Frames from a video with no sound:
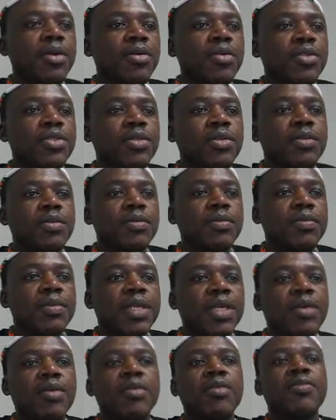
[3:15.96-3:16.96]
so
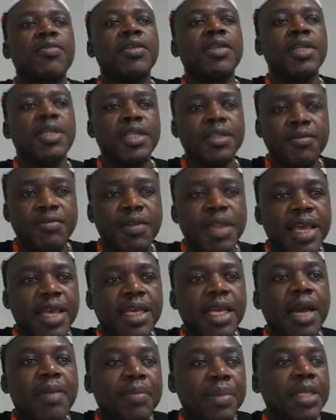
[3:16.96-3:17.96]
the Confederate
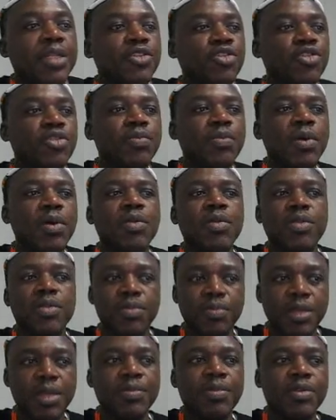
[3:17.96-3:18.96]
flag appeals to
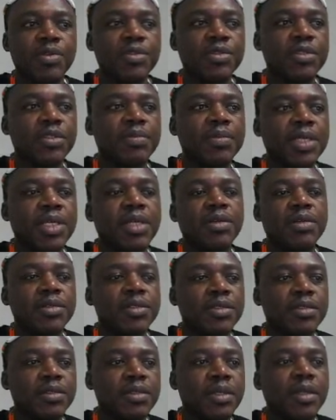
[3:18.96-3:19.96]
both peoples
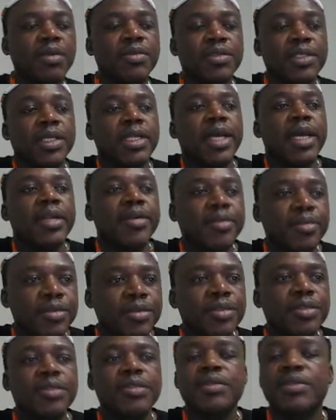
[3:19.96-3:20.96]
because St.
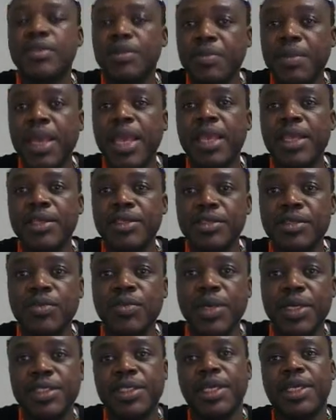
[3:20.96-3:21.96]
Andrew's remains
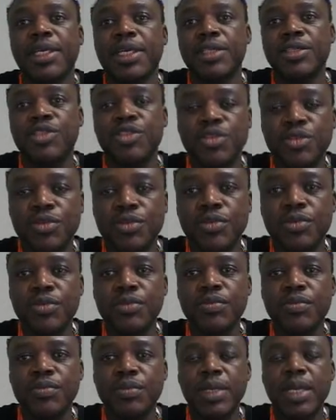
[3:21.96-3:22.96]
were taken to
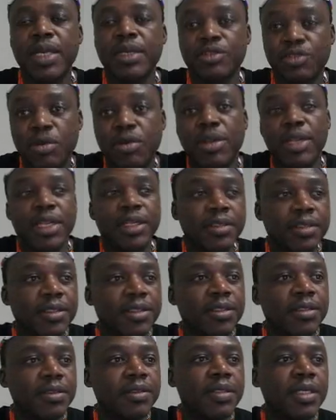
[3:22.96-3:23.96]

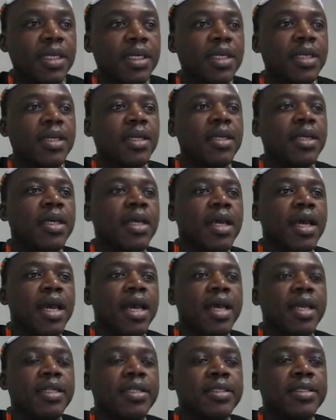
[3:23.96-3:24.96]
Scotland,
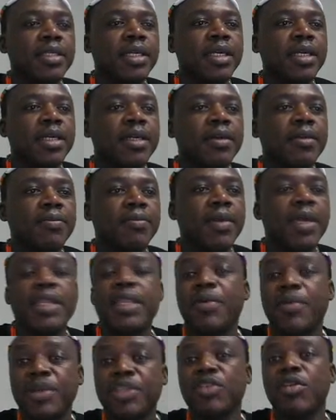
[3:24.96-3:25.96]
and
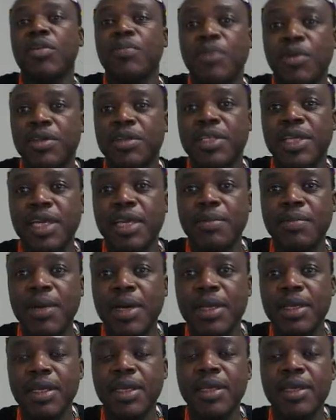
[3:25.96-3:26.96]
they were actually brought there
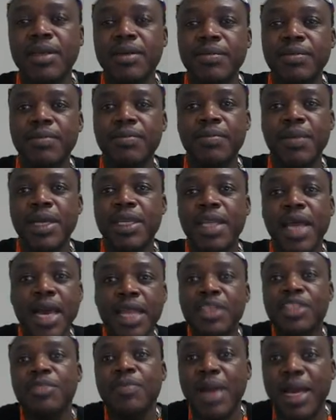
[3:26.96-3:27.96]
by an
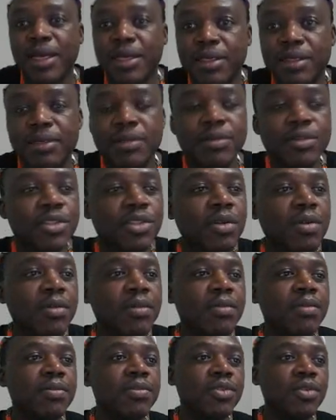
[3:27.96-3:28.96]
Irish monk.
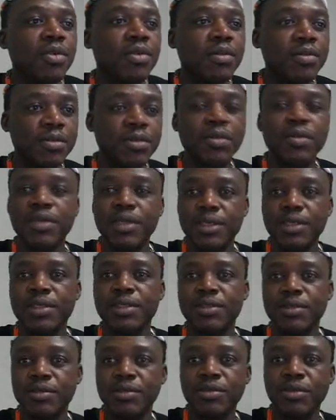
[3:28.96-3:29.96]
So
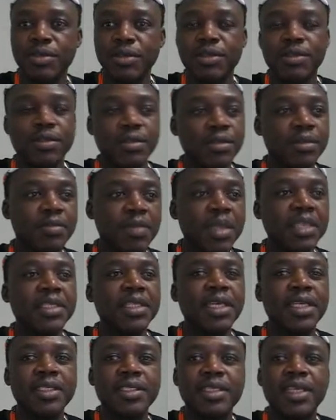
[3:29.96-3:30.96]
it makes
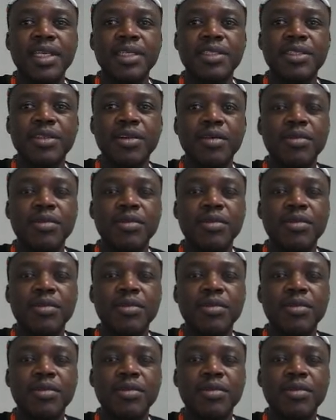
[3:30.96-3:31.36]
sense that